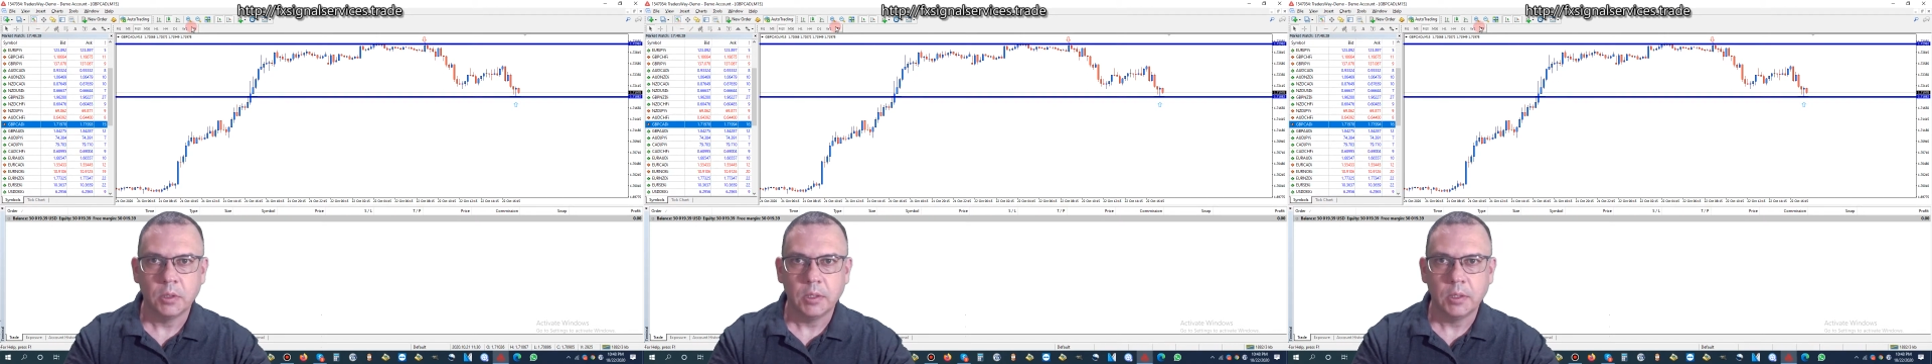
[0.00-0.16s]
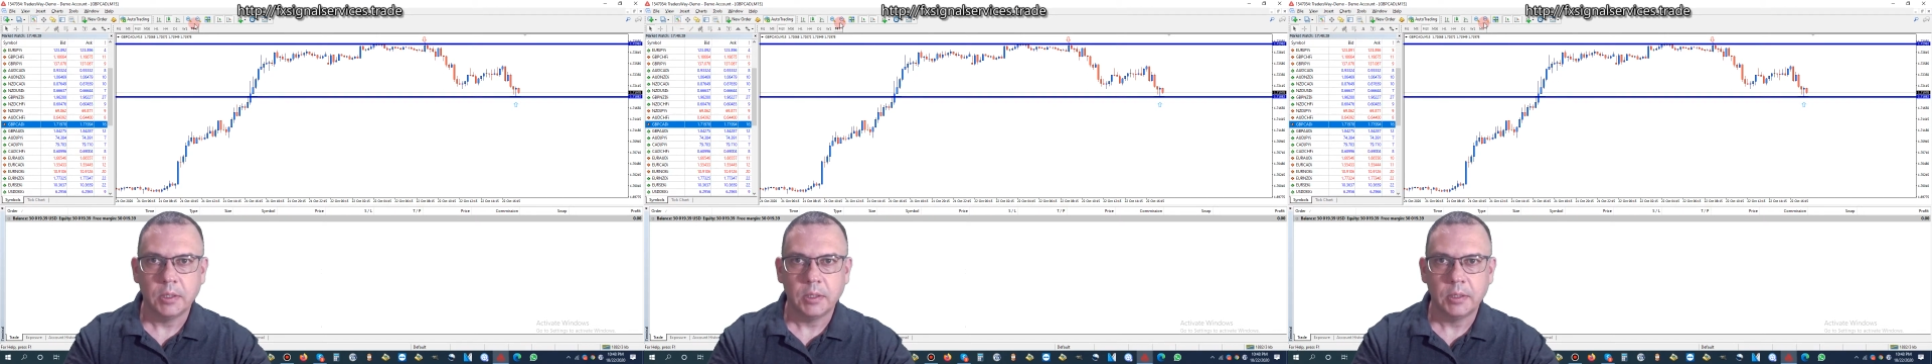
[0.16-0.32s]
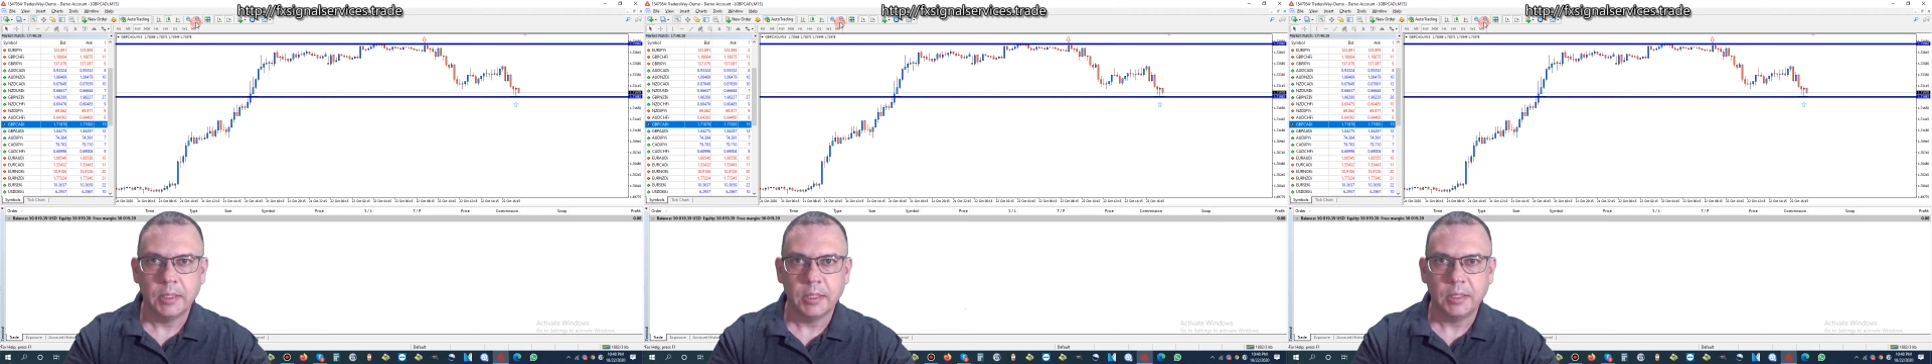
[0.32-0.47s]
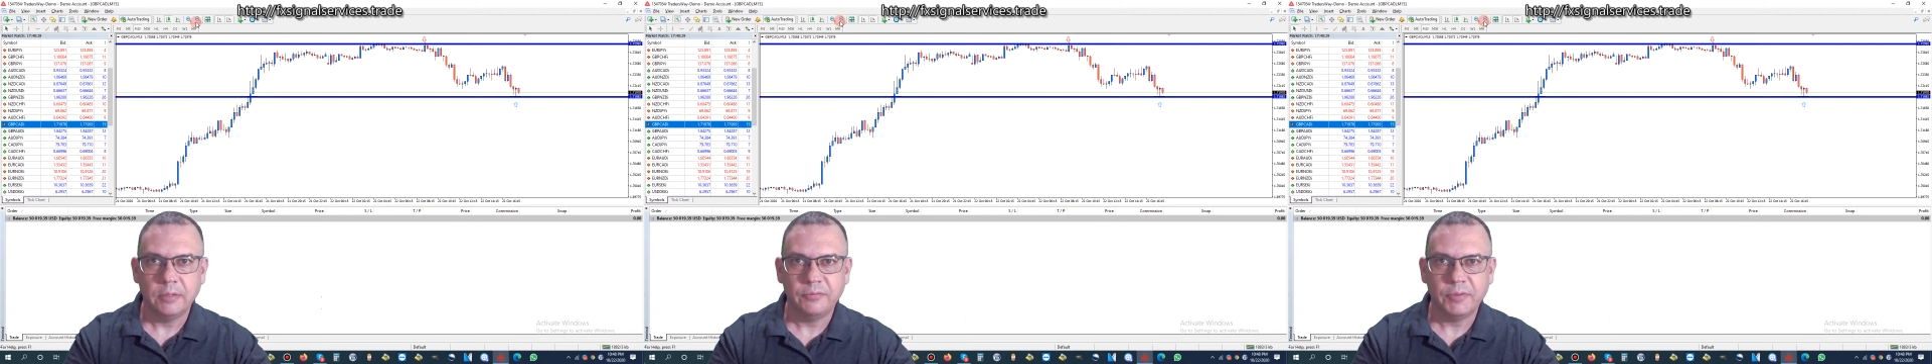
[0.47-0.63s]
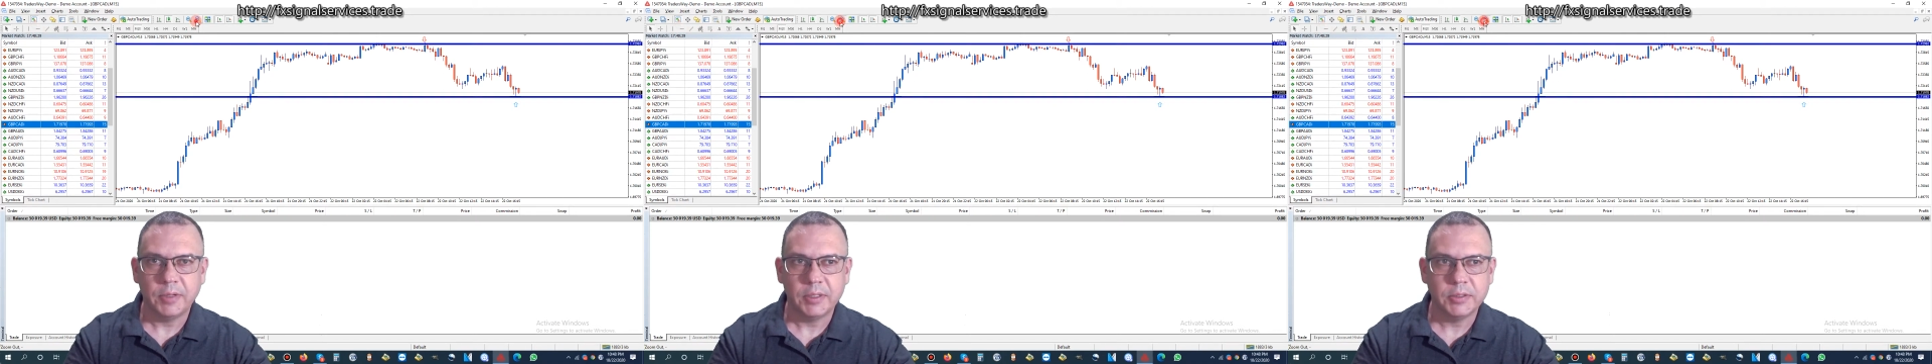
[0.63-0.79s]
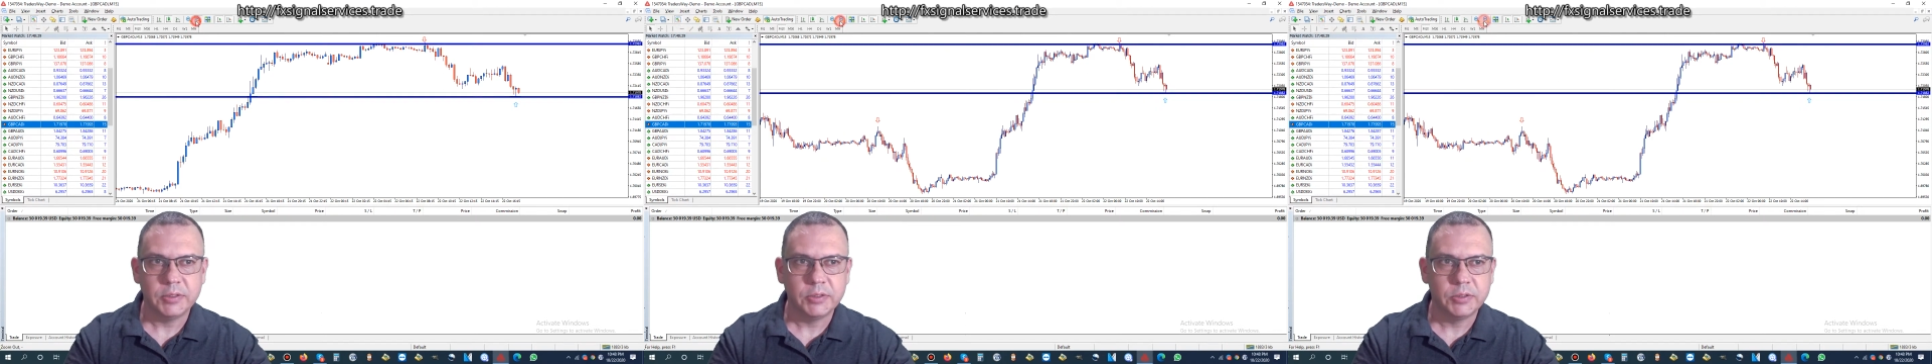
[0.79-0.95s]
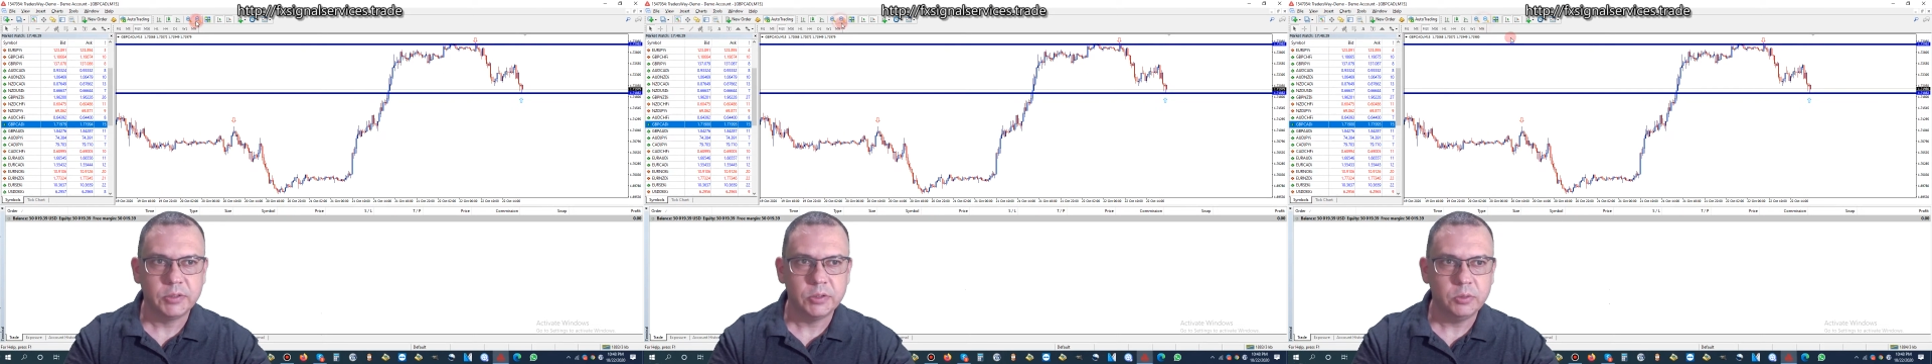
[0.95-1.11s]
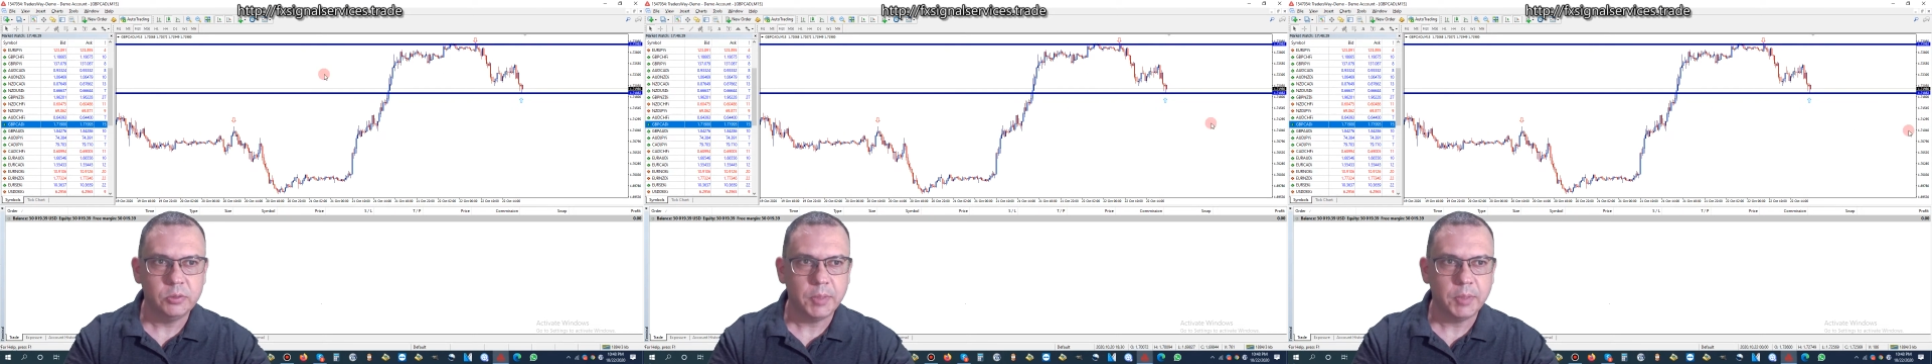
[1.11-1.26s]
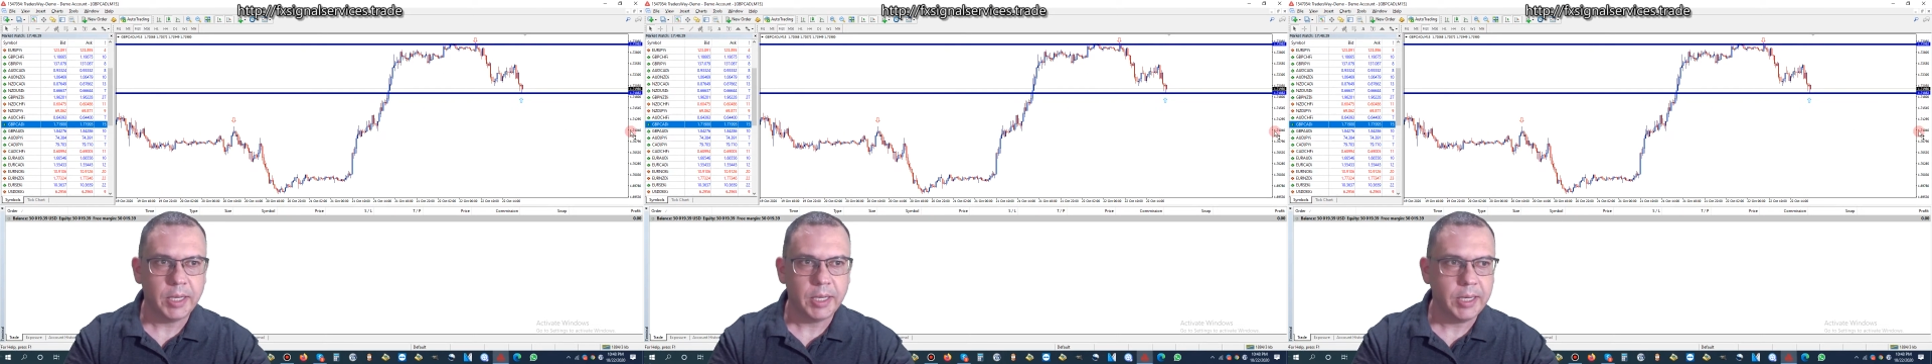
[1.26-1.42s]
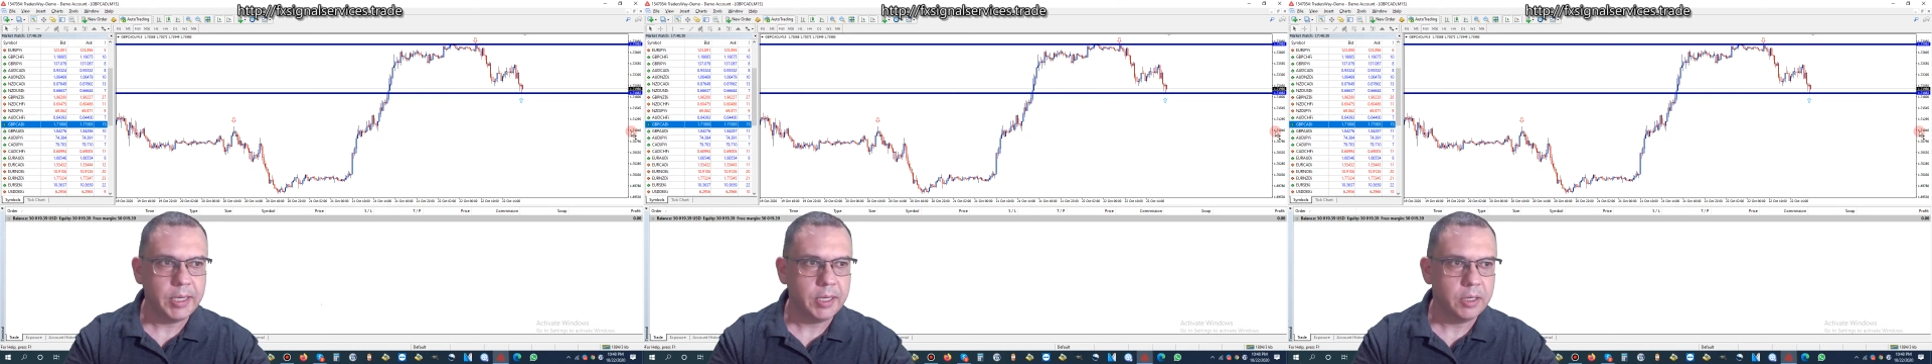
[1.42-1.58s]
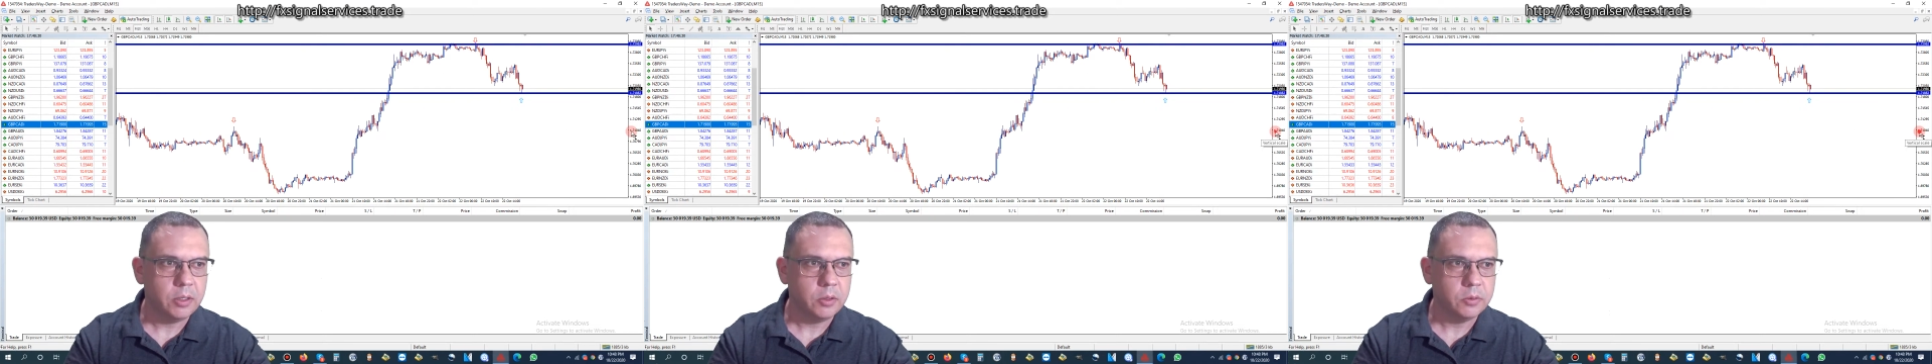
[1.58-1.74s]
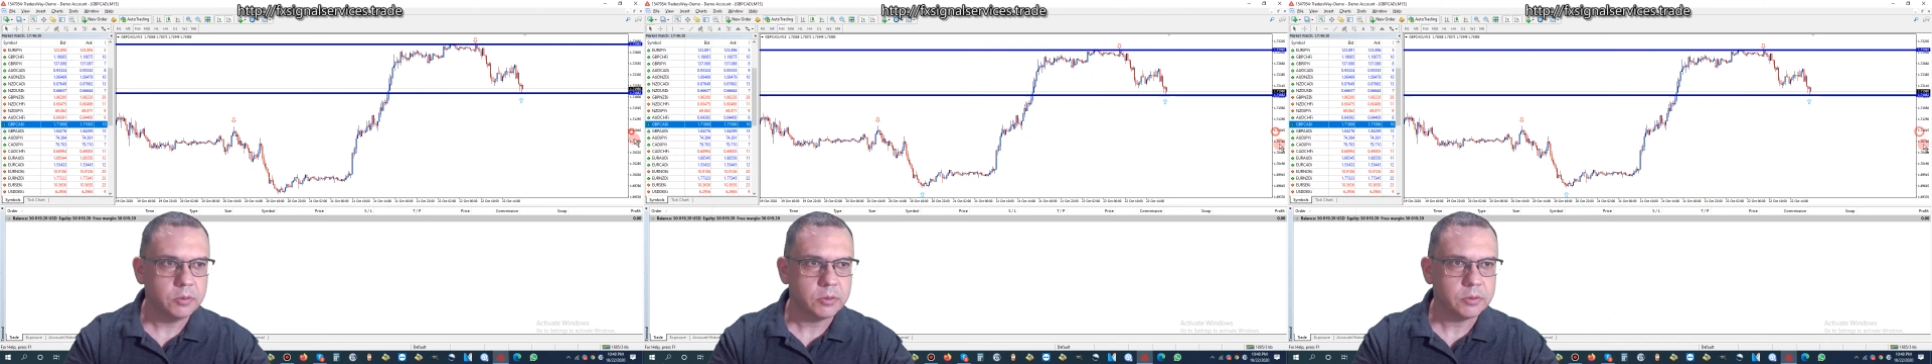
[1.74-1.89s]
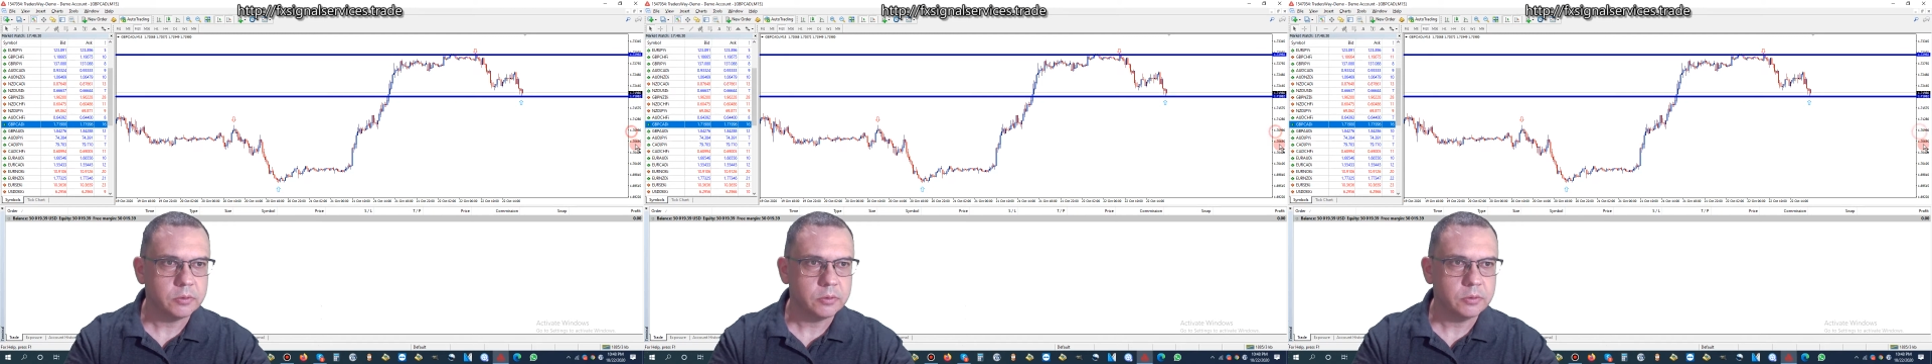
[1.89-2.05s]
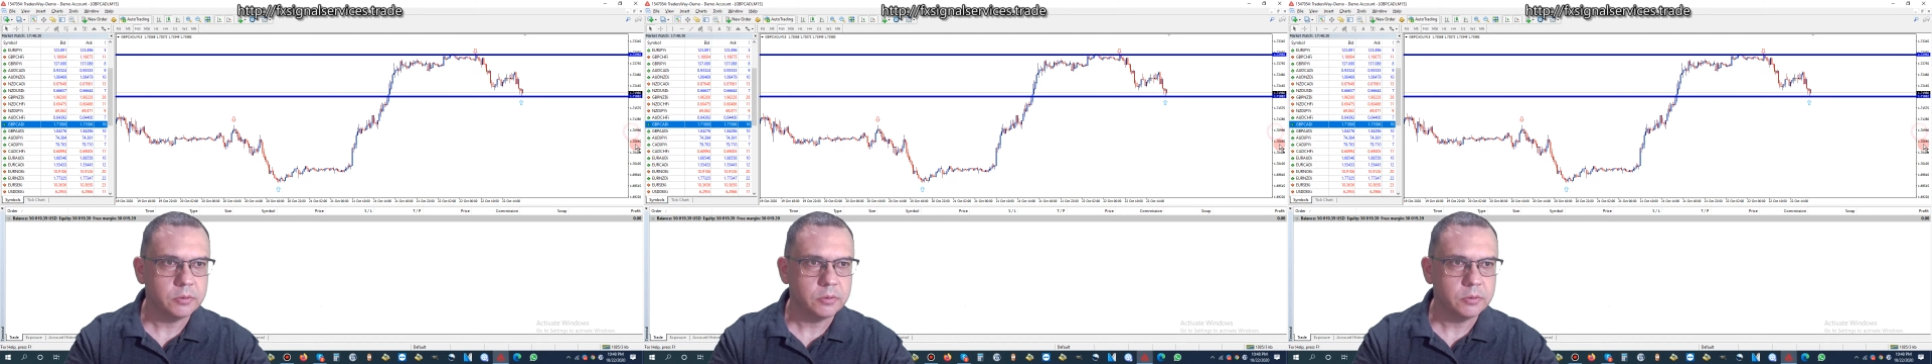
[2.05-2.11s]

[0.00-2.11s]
now if I zoom out,